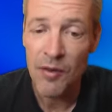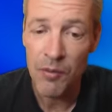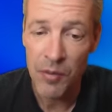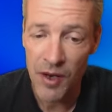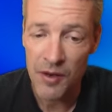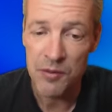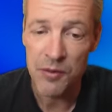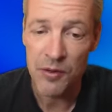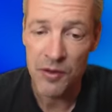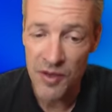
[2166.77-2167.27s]

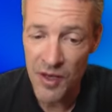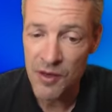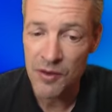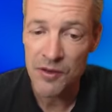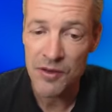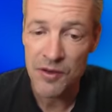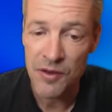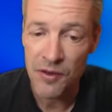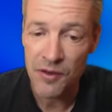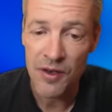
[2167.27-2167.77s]
Black would take
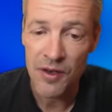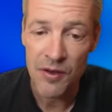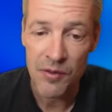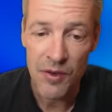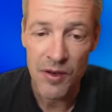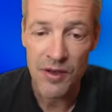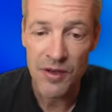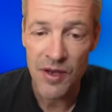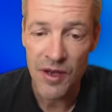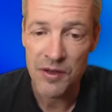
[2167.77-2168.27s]
on g3,
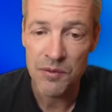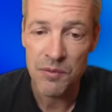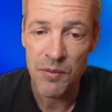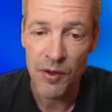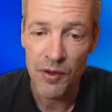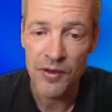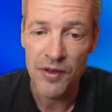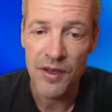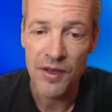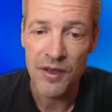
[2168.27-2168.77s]
queen takes,
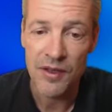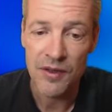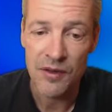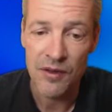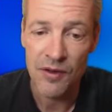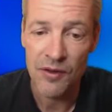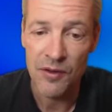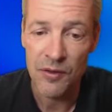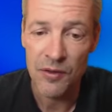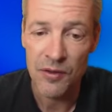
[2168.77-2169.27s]
pawn takes,
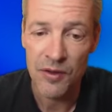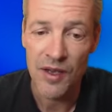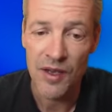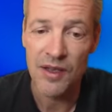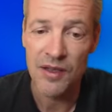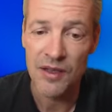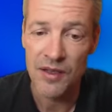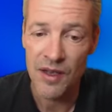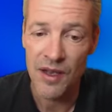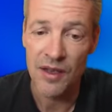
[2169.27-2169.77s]
rook
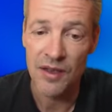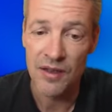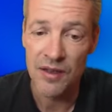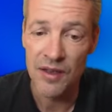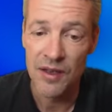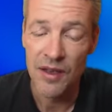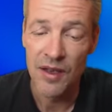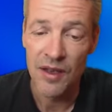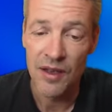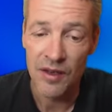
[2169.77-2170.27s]
takes, and
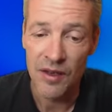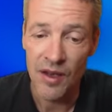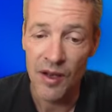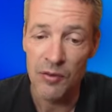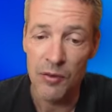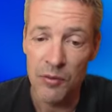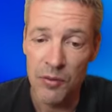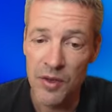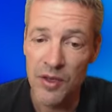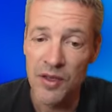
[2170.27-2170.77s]
there
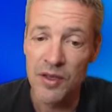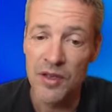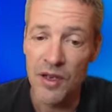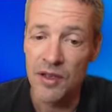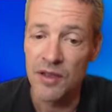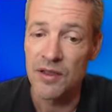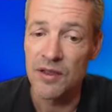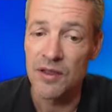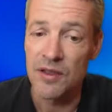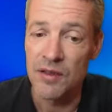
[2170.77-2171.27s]
would be
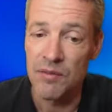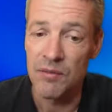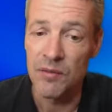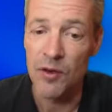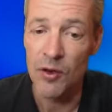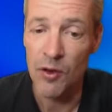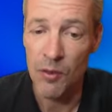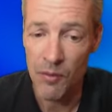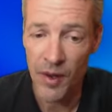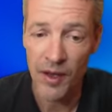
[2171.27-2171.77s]
checks
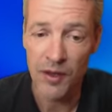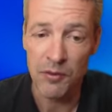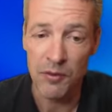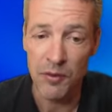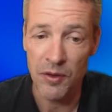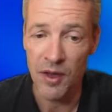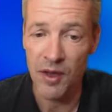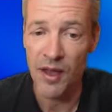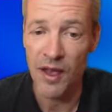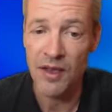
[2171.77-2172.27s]
combined
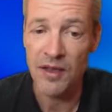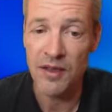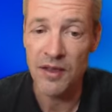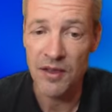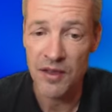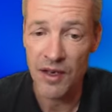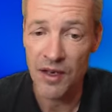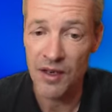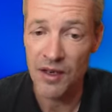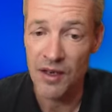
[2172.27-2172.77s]
with a knight
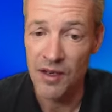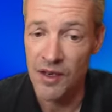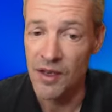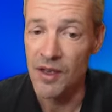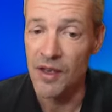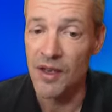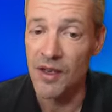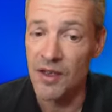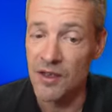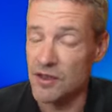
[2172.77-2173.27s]
check,
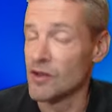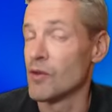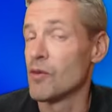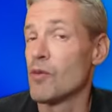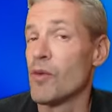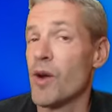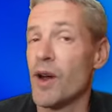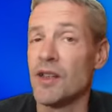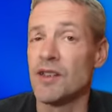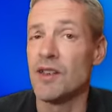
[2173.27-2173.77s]
so
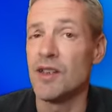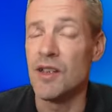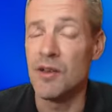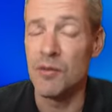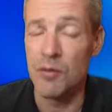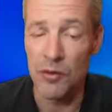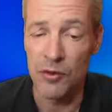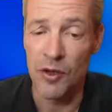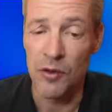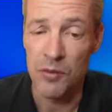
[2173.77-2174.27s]
white's
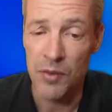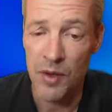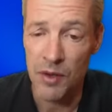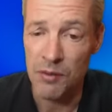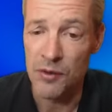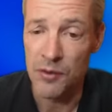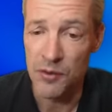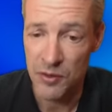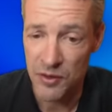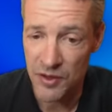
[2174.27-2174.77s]
king would not be
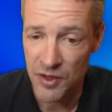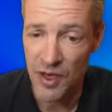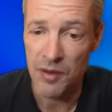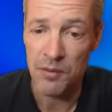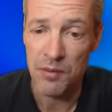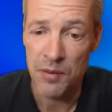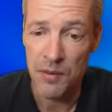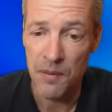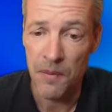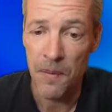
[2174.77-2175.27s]
able to
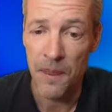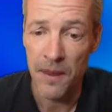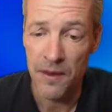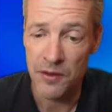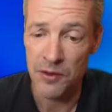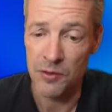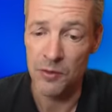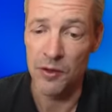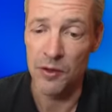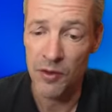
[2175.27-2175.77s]
escape.
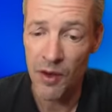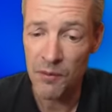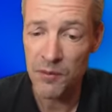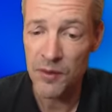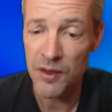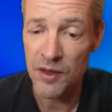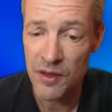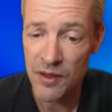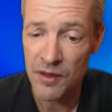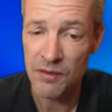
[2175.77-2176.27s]
So what
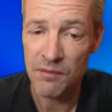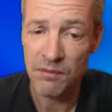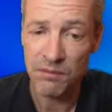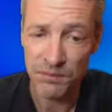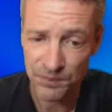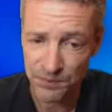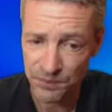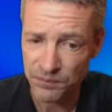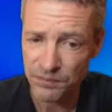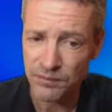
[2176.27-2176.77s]
Kramnik did,
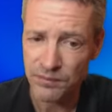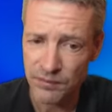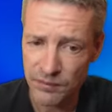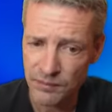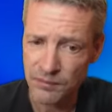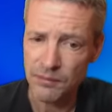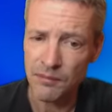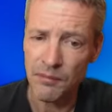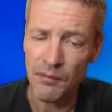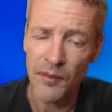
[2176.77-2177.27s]

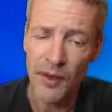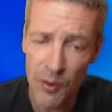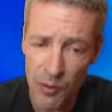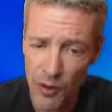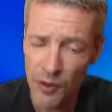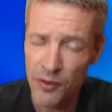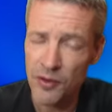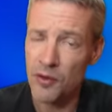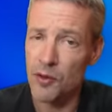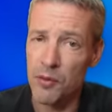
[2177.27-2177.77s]
he
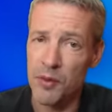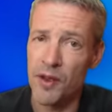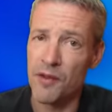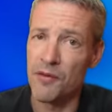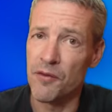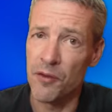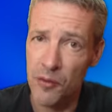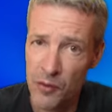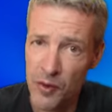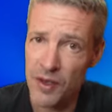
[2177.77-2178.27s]
wanted to play
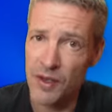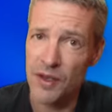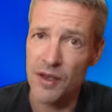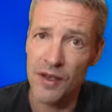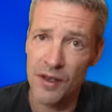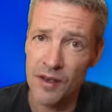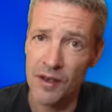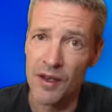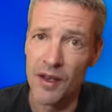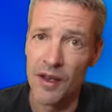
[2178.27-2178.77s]
for a win
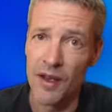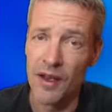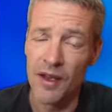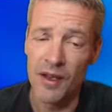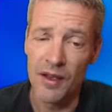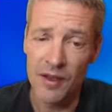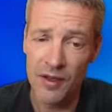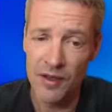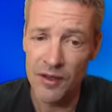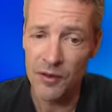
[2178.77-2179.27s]
here.
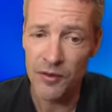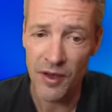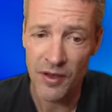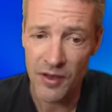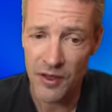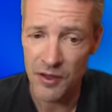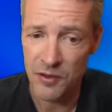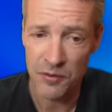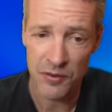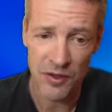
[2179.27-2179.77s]
He knew
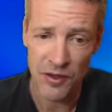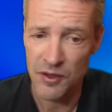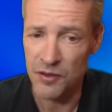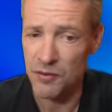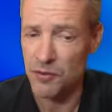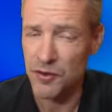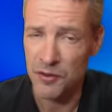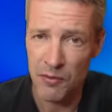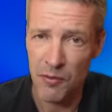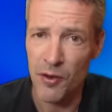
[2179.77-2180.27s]
that his
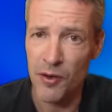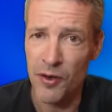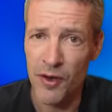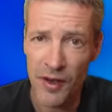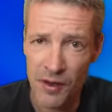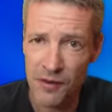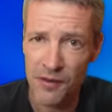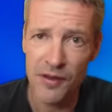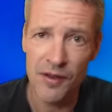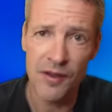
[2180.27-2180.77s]
position was more
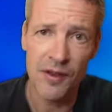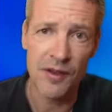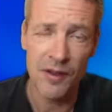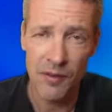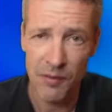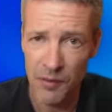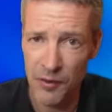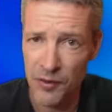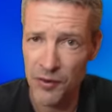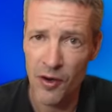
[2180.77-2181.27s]
healthy.
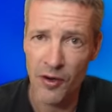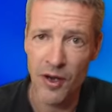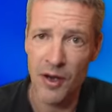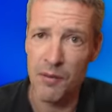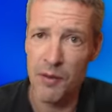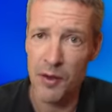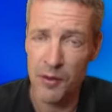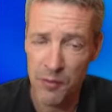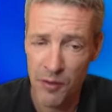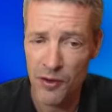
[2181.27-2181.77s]
We're talking
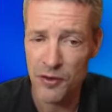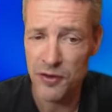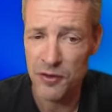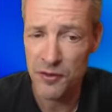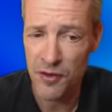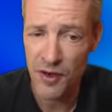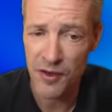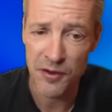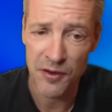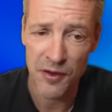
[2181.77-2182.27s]
about pawn
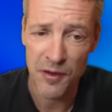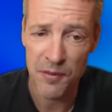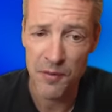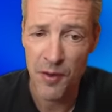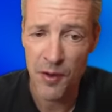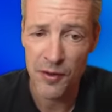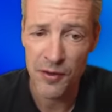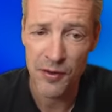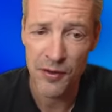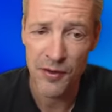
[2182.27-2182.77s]
structure, the
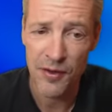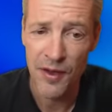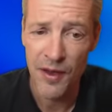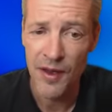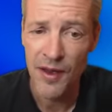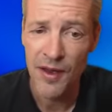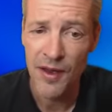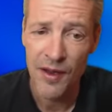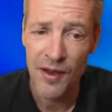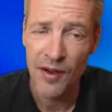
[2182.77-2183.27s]
pawn
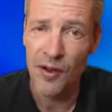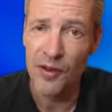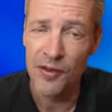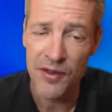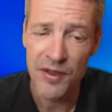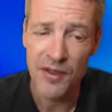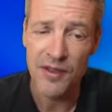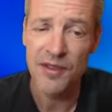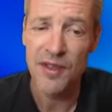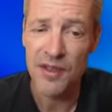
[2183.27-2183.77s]
on
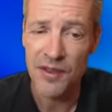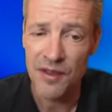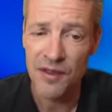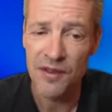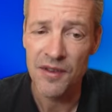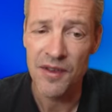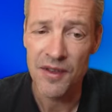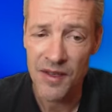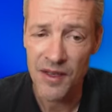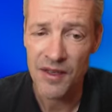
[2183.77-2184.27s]
d6 and
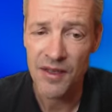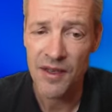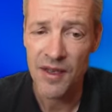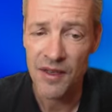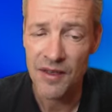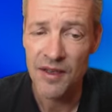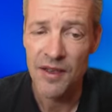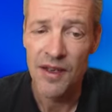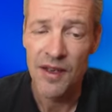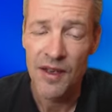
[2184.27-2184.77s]
things like
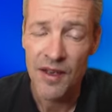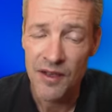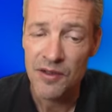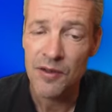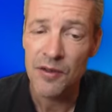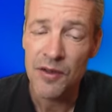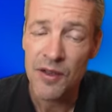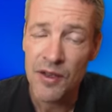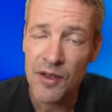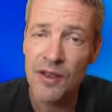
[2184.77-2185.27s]
that.
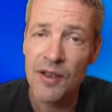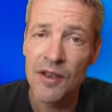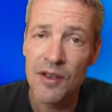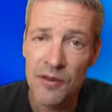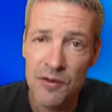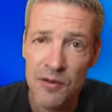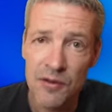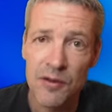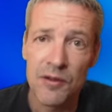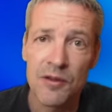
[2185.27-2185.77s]
So he
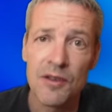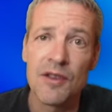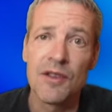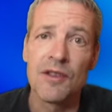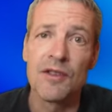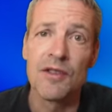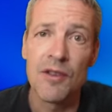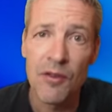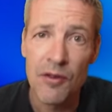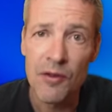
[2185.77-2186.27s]
introduced
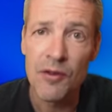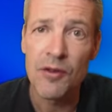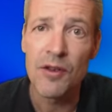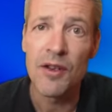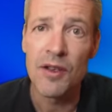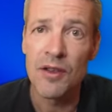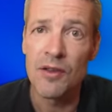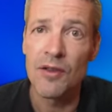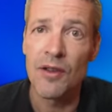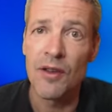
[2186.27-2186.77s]
his rook
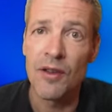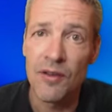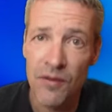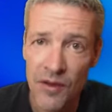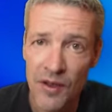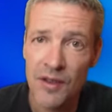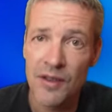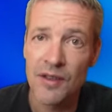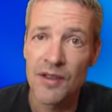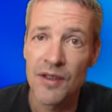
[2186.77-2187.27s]
into the
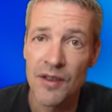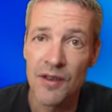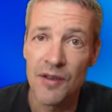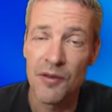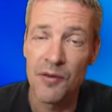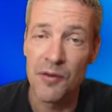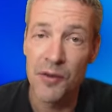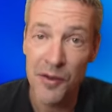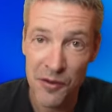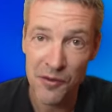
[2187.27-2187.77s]
defense.
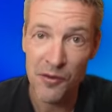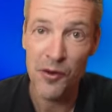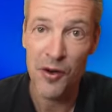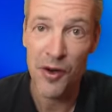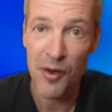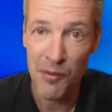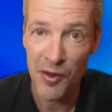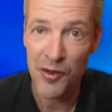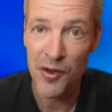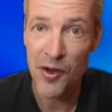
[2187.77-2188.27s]
Which
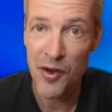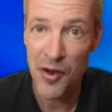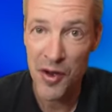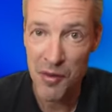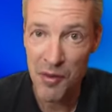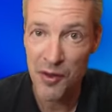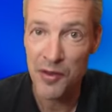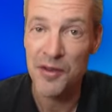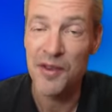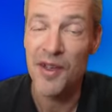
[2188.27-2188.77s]
rook am I talking
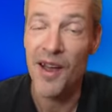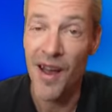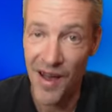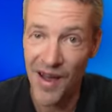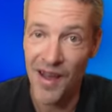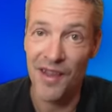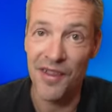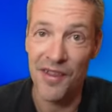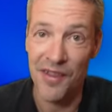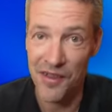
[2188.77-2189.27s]
about?
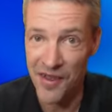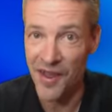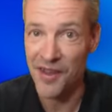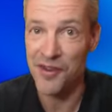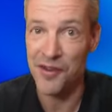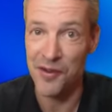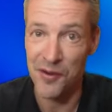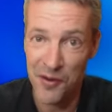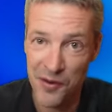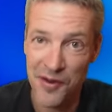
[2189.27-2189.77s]
Aha,
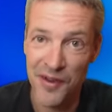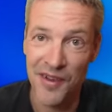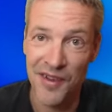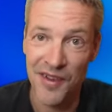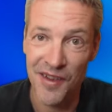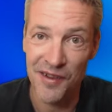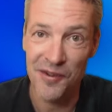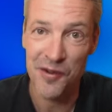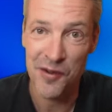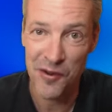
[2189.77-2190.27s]
that rook,
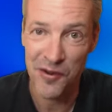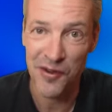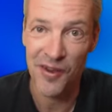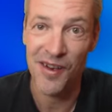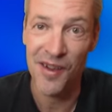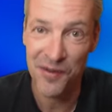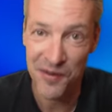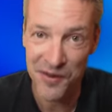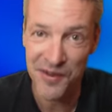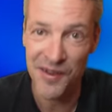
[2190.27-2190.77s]
the rook on the
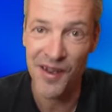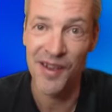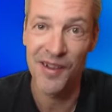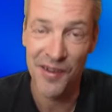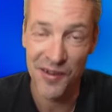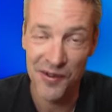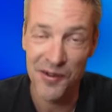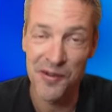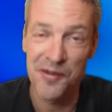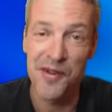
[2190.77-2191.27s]
left
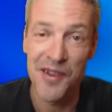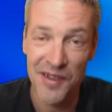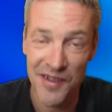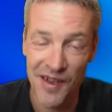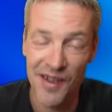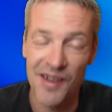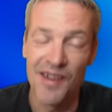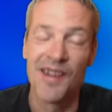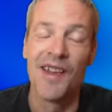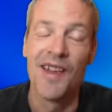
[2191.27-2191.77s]
side, on the queen
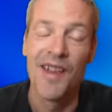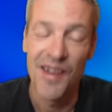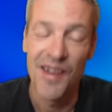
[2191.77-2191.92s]
side.